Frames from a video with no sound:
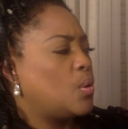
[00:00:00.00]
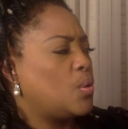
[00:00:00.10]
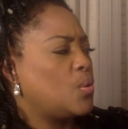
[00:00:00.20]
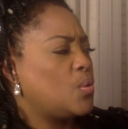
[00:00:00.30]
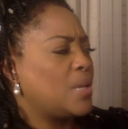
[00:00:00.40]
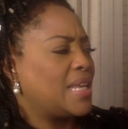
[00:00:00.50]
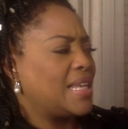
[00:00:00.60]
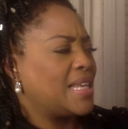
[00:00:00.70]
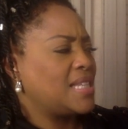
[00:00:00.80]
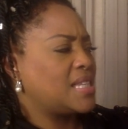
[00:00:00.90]
"Who
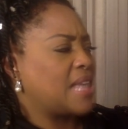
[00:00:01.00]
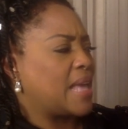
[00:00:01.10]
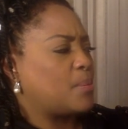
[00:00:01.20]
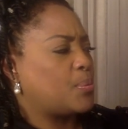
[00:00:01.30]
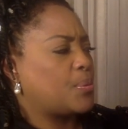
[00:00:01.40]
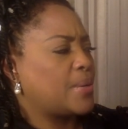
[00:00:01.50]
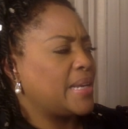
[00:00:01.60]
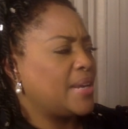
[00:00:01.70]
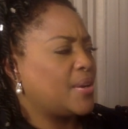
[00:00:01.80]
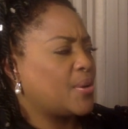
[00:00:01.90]
is that
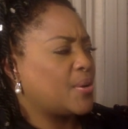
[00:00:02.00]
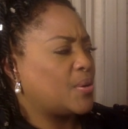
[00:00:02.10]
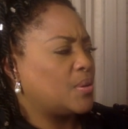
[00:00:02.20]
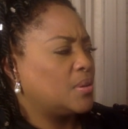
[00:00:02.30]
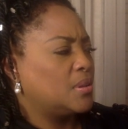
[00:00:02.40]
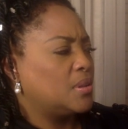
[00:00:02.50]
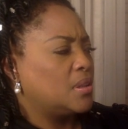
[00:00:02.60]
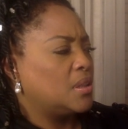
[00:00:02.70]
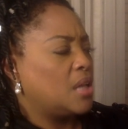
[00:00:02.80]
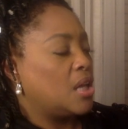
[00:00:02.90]
pretty girl?
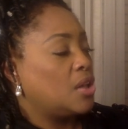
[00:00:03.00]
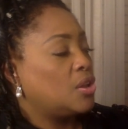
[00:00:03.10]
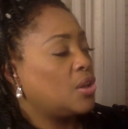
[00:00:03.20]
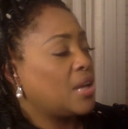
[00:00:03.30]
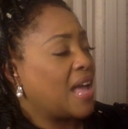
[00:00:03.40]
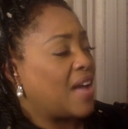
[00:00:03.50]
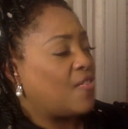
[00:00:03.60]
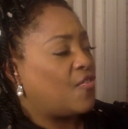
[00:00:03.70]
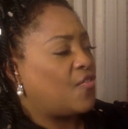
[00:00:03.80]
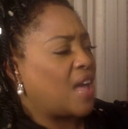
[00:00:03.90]
Look
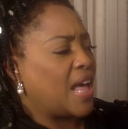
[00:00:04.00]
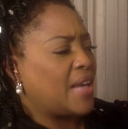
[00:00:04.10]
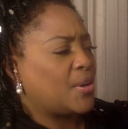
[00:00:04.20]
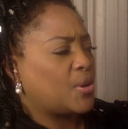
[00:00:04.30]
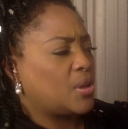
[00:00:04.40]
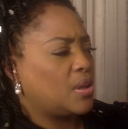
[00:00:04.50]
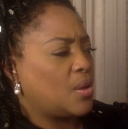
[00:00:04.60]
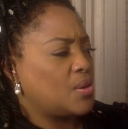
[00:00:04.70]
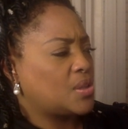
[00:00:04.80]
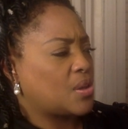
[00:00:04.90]
how fine her
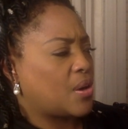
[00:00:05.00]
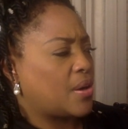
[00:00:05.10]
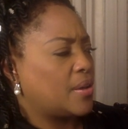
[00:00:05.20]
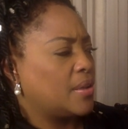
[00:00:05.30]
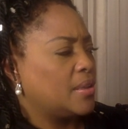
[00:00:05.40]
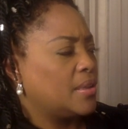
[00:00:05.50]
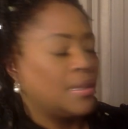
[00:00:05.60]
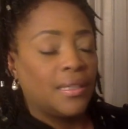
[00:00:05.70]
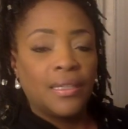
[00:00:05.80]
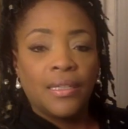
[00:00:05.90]
clothes are.
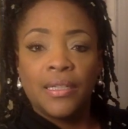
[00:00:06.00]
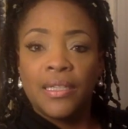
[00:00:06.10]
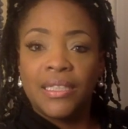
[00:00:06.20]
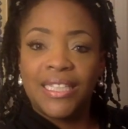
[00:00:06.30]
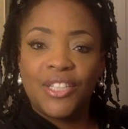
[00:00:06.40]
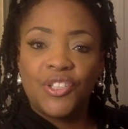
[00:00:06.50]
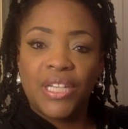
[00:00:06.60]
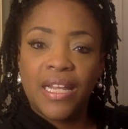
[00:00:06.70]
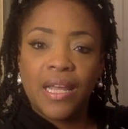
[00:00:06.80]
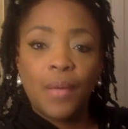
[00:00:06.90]
Did
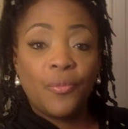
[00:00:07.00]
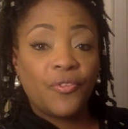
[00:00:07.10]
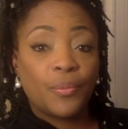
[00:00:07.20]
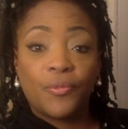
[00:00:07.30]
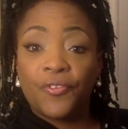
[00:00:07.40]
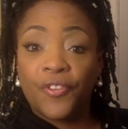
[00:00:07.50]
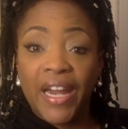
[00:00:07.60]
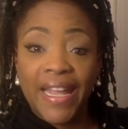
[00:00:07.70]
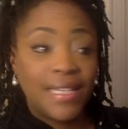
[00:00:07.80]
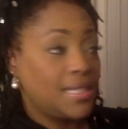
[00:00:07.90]
she come from
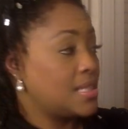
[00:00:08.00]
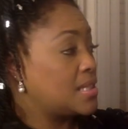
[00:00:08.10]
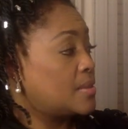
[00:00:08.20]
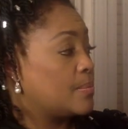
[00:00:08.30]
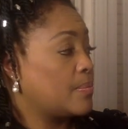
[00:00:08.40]
France?"